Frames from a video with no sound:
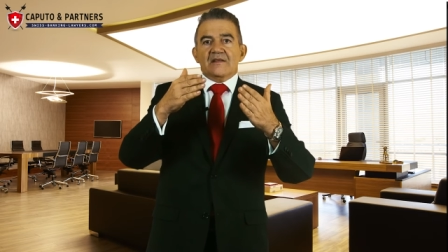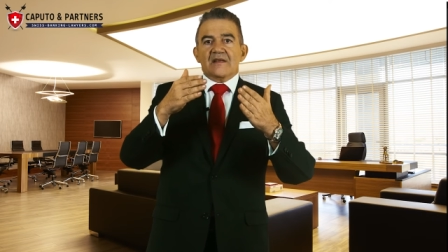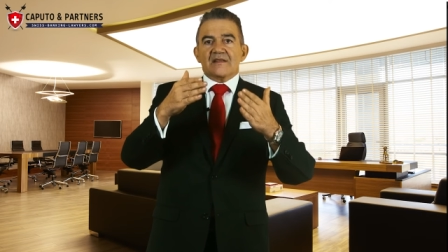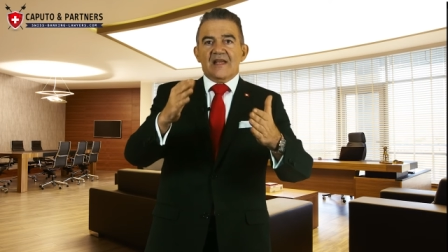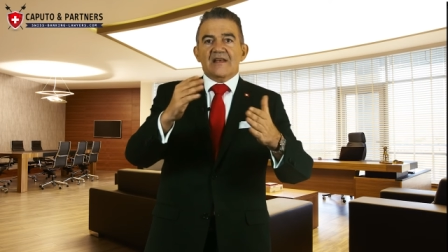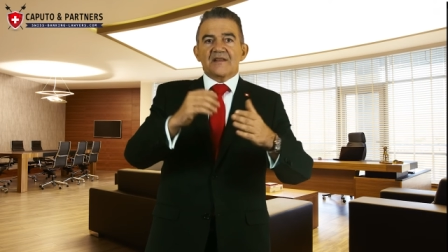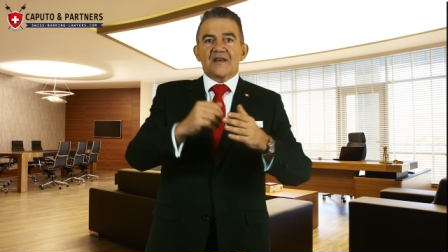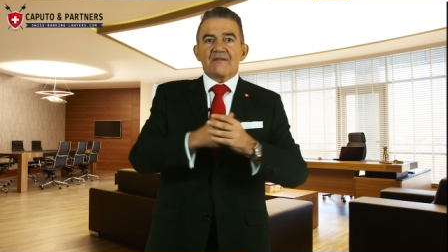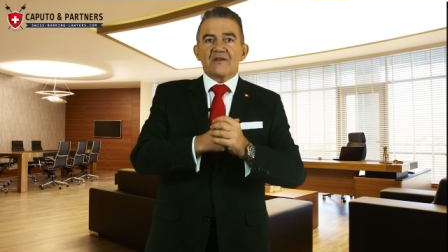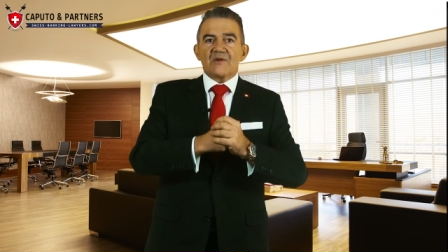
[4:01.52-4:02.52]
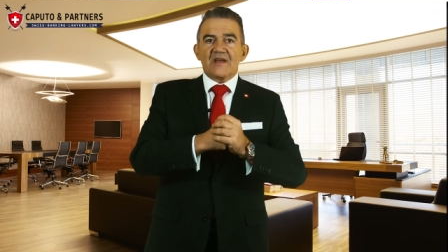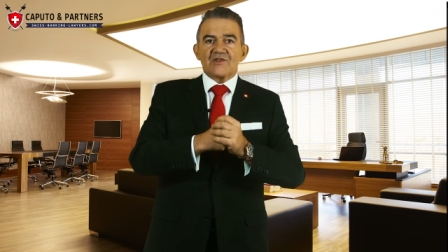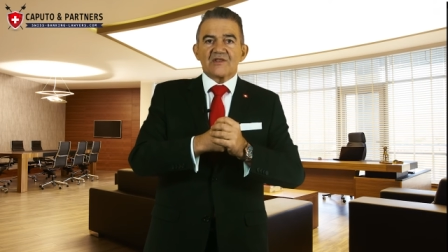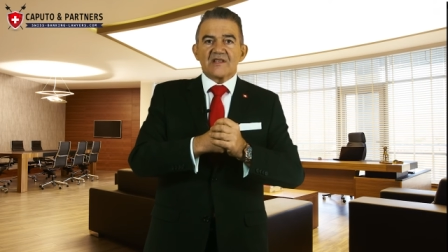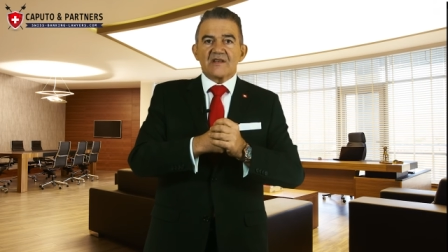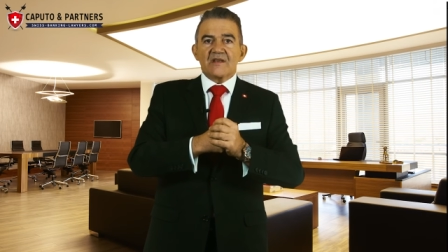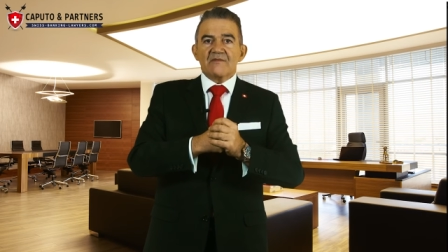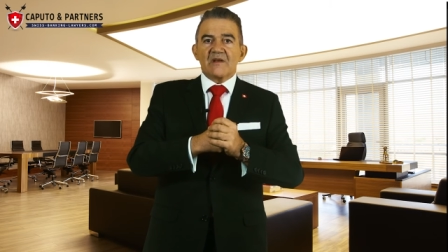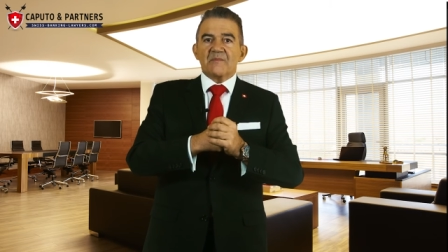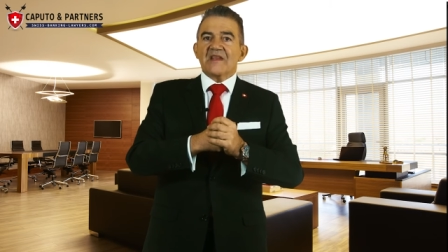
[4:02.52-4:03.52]
The Italian Revenue Agency
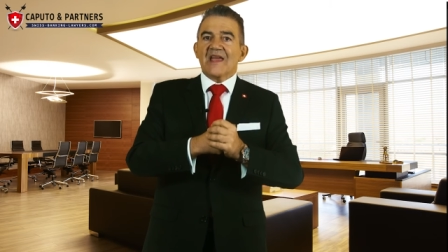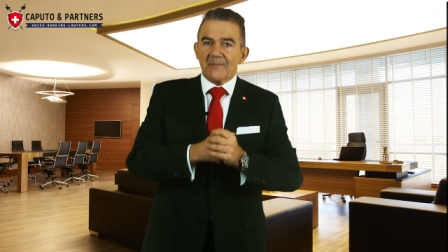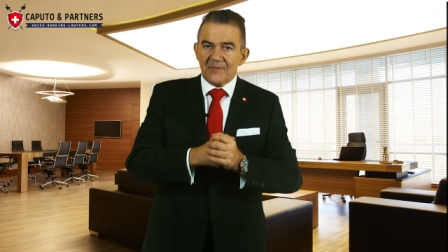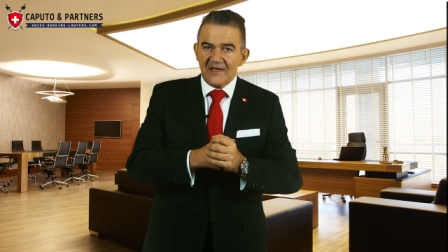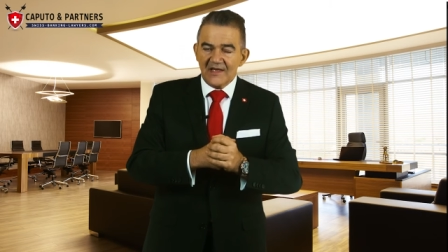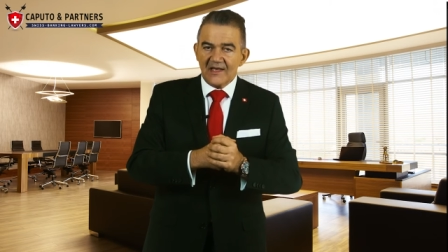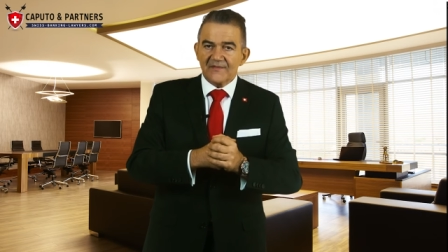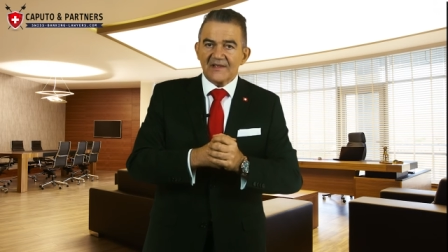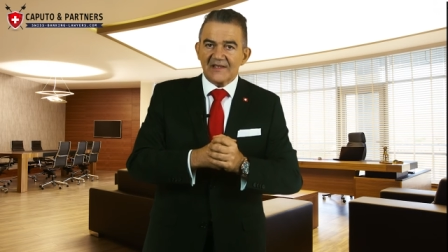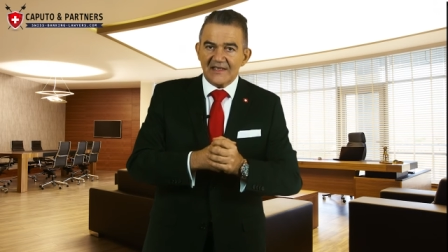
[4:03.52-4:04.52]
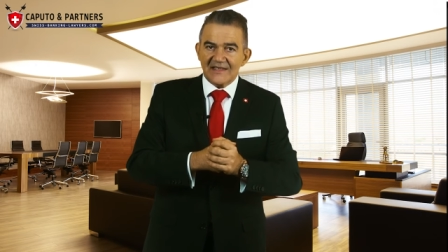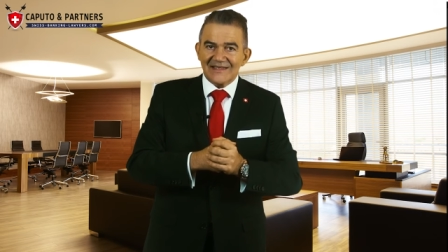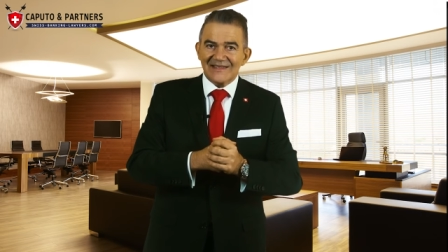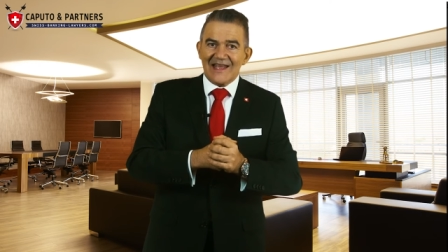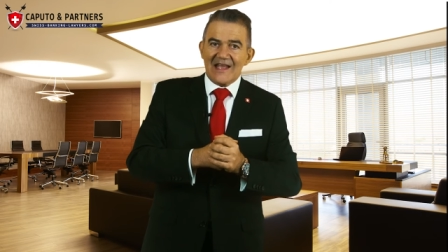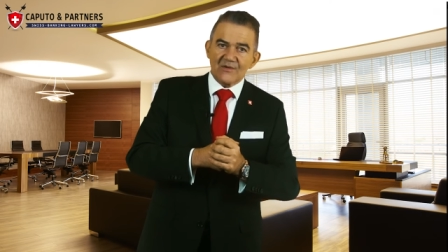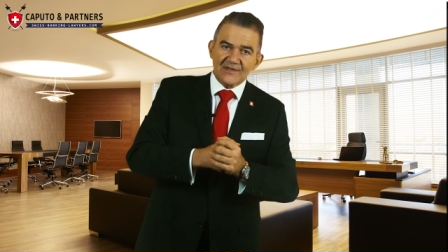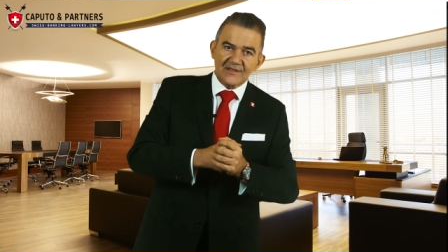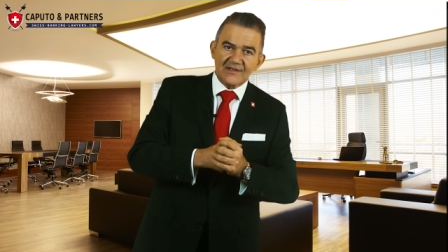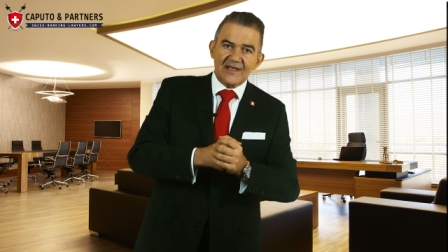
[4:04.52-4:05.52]
will be happy if at least
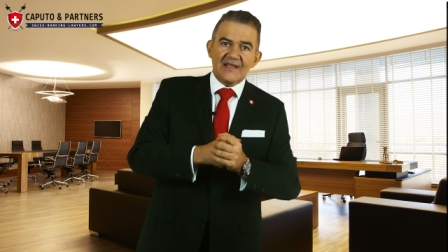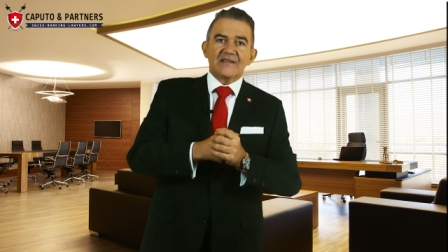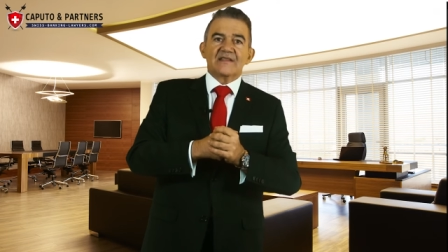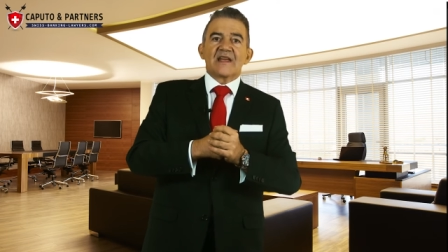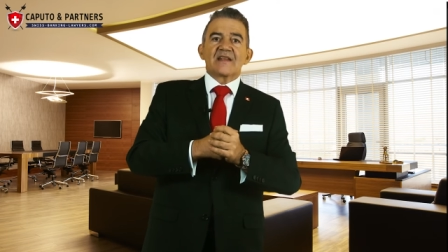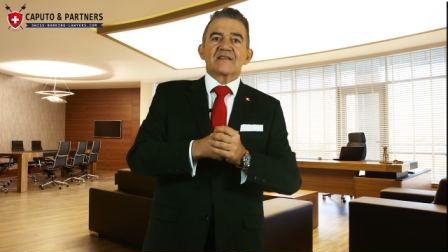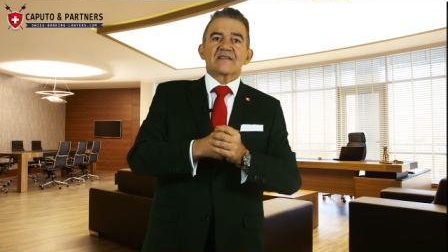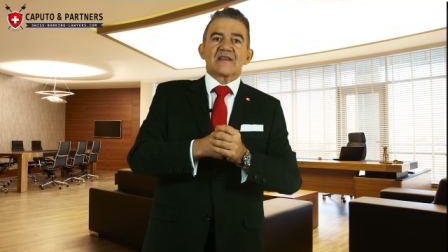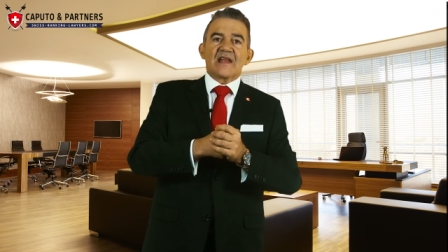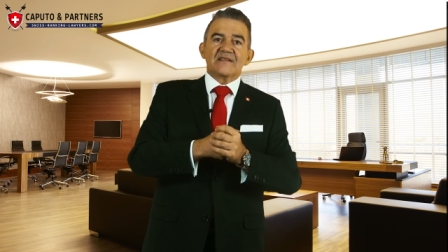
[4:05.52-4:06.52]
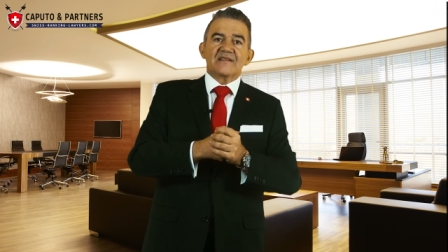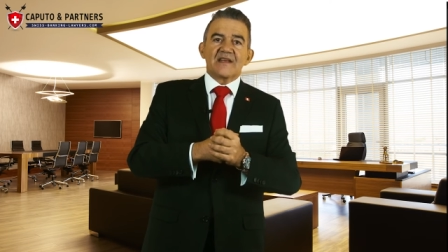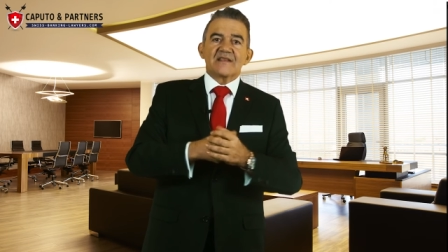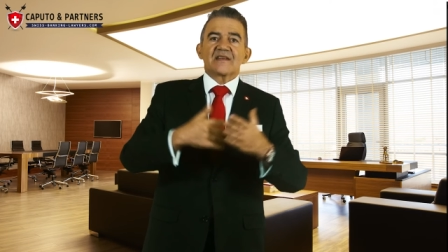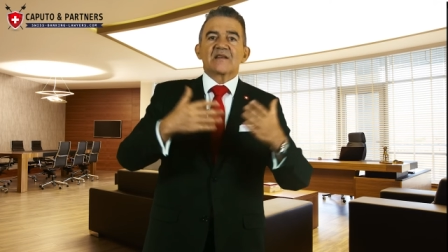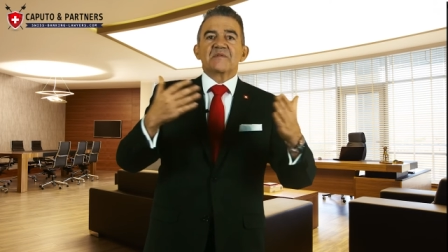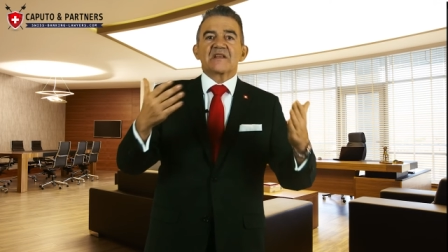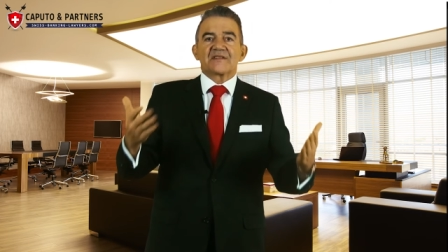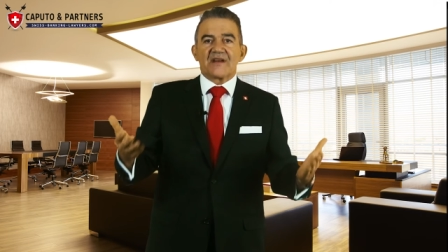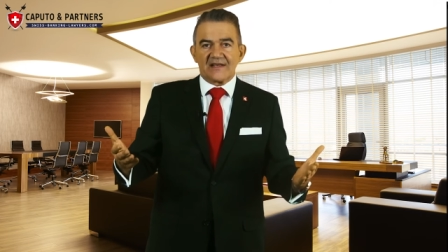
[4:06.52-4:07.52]
1,000 candidates can be
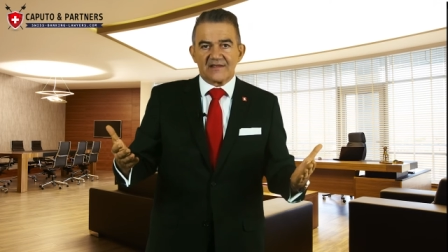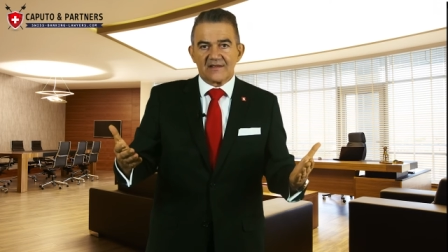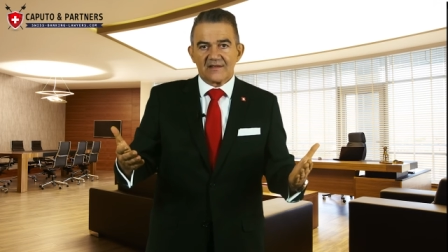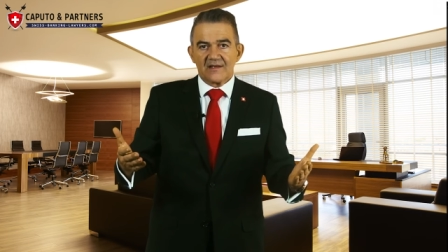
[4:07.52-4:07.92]
attracted.